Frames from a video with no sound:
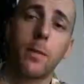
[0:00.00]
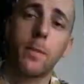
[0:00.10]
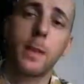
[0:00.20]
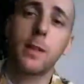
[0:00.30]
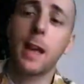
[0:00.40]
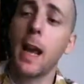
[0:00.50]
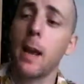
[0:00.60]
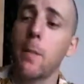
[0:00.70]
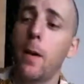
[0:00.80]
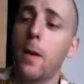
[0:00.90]
Game
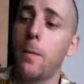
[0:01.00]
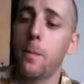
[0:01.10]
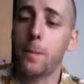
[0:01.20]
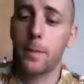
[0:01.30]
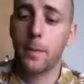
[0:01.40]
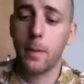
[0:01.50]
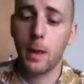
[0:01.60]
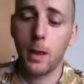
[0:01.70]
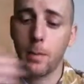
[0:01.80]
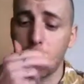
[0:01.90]
itself, it set a new
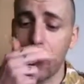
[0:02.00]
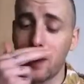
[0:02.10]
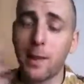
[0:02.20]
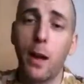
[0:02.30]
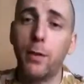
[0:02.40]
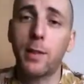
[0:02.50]
paradigm